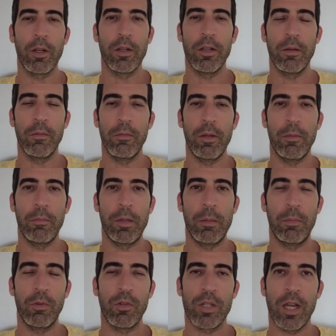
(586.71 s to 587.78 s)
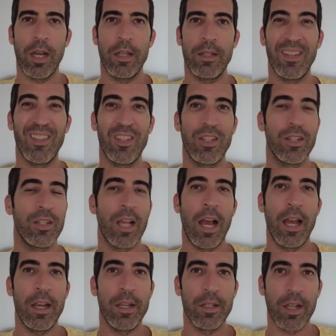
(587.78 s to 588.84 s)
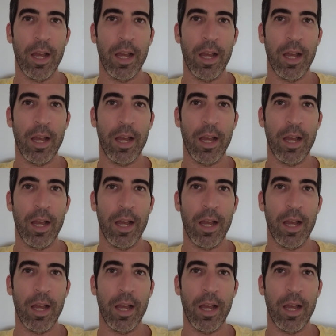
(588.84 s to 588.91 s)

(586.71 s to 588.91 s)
in people's eyes, in society's